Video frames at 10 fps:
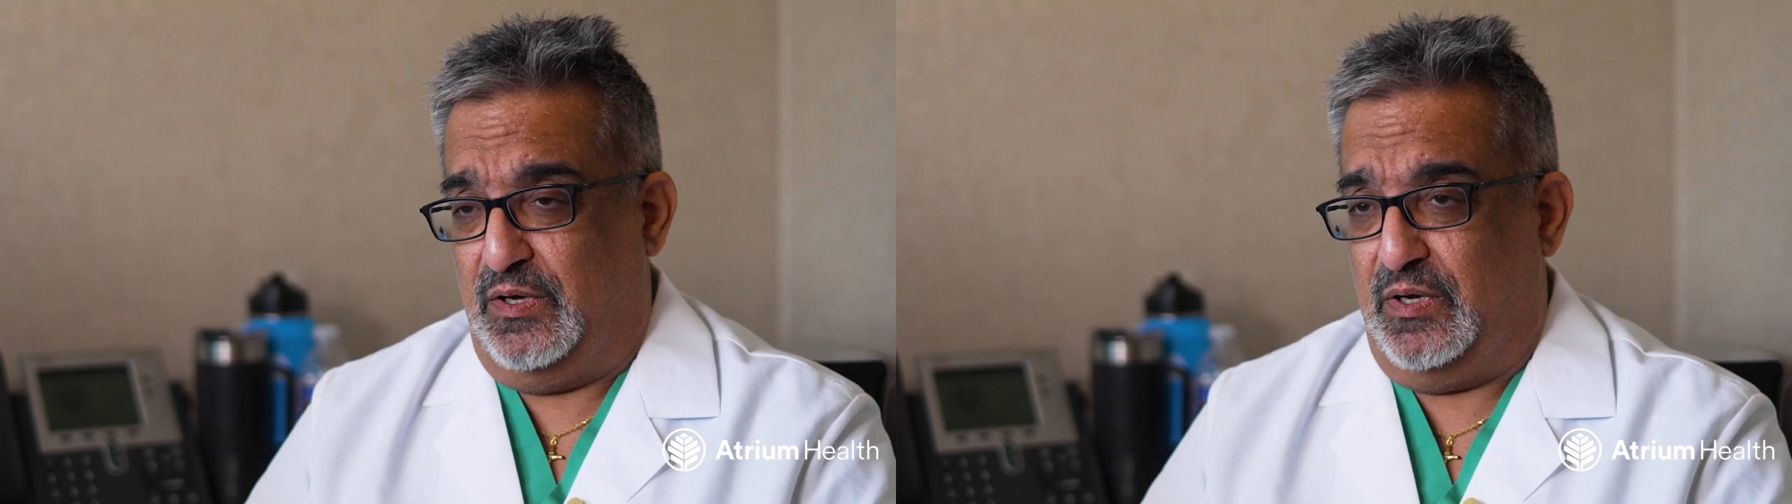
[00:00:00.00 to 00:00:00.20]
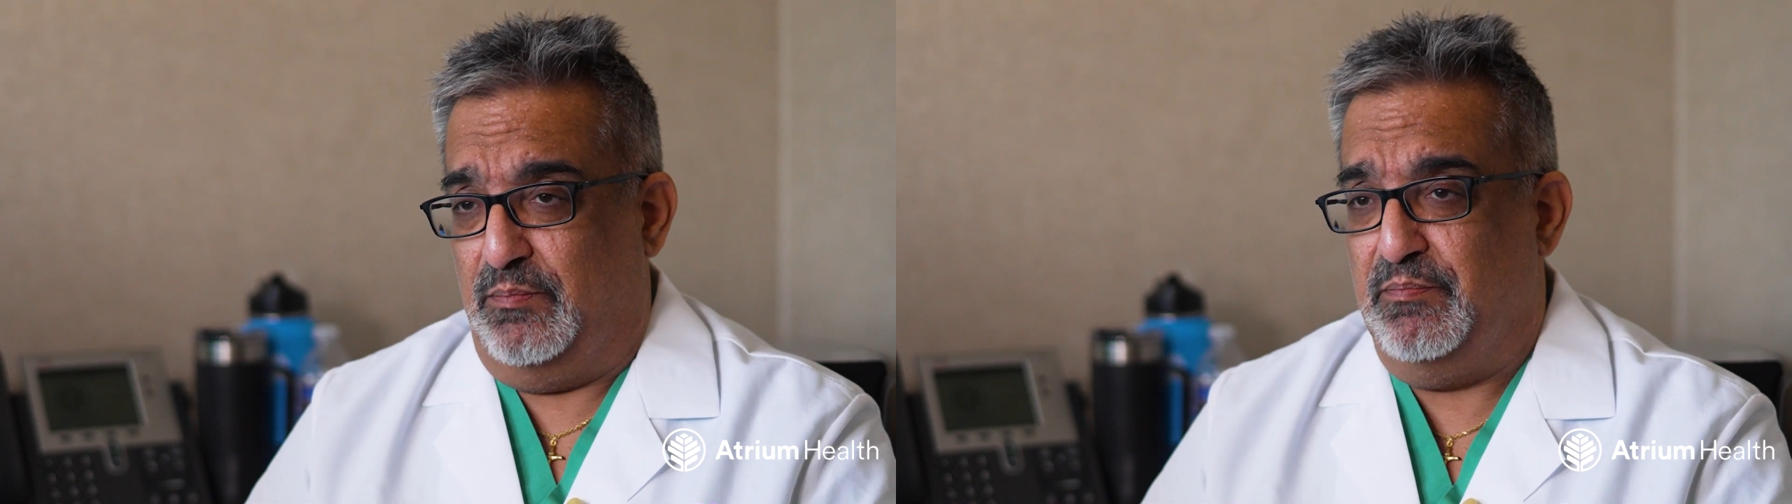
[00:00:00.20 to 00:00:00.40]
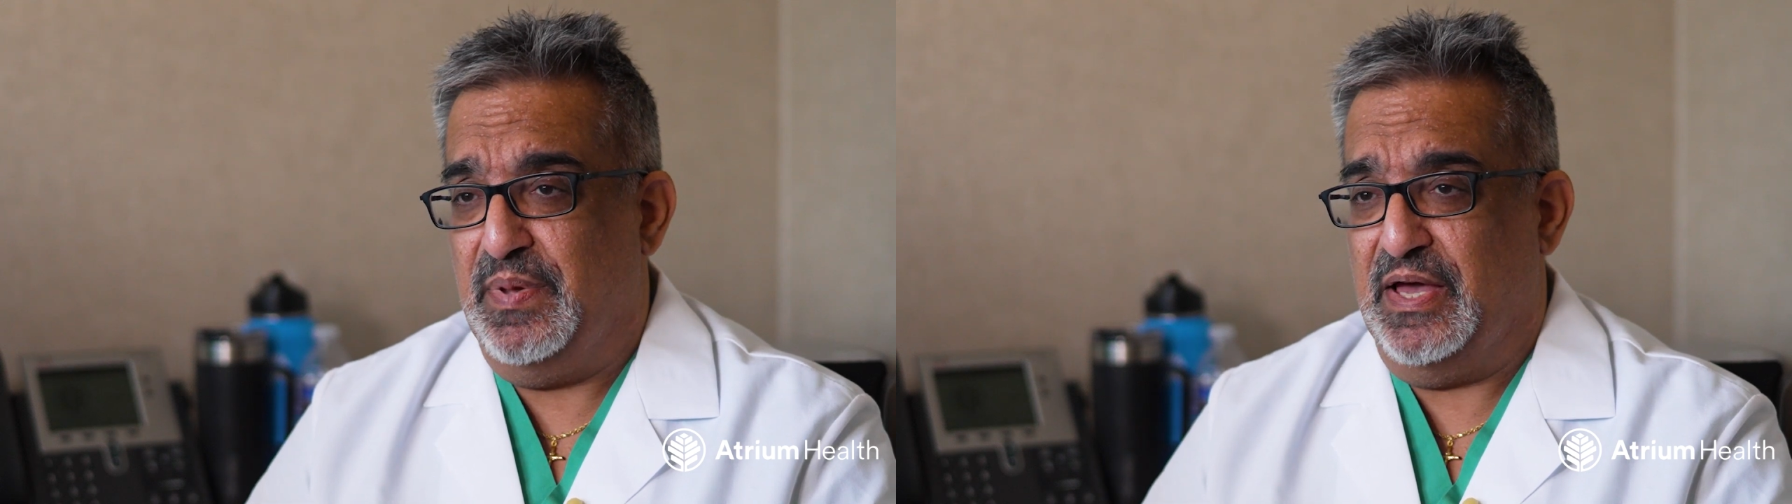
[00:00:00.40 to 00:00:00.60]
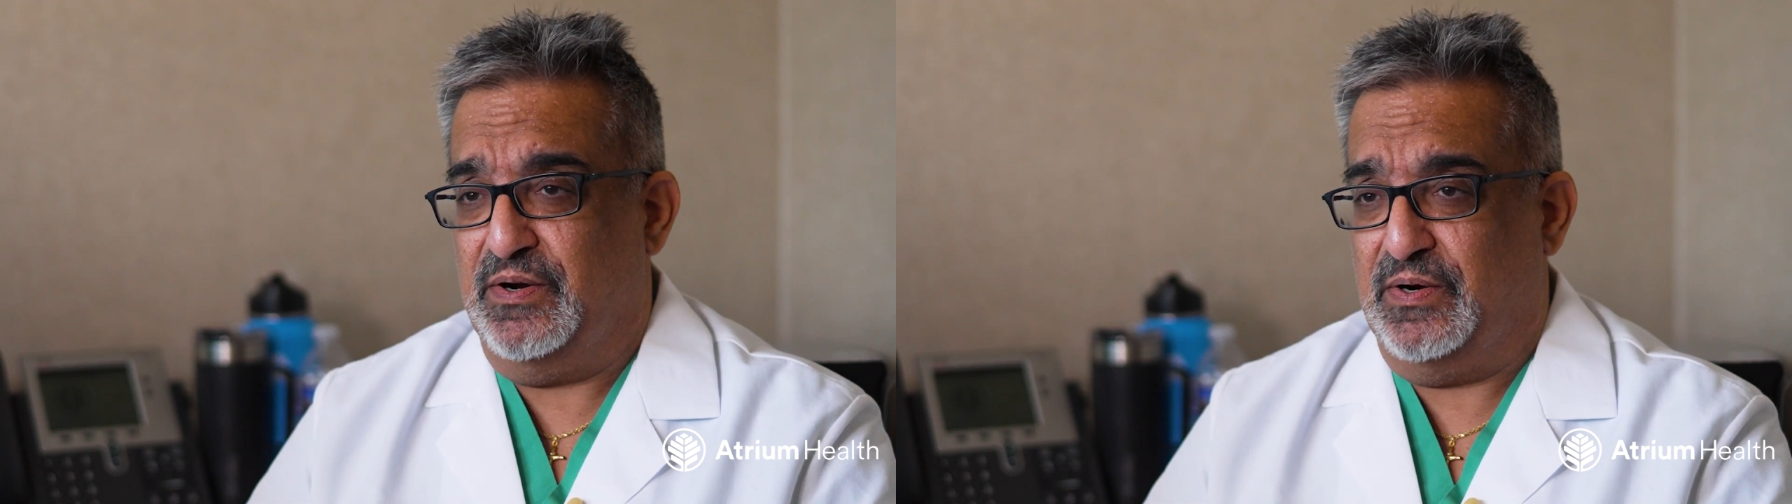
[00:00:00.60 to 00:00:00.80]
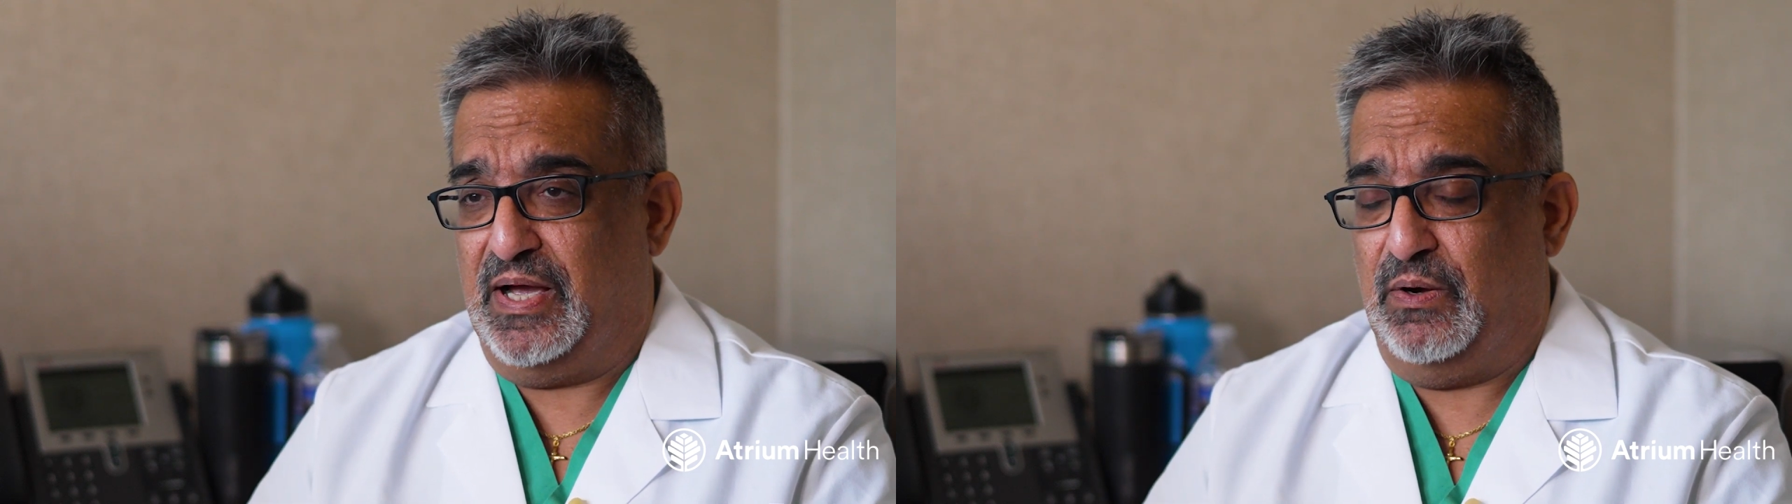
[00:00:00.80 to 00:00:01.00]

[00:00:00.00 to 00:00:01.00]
a better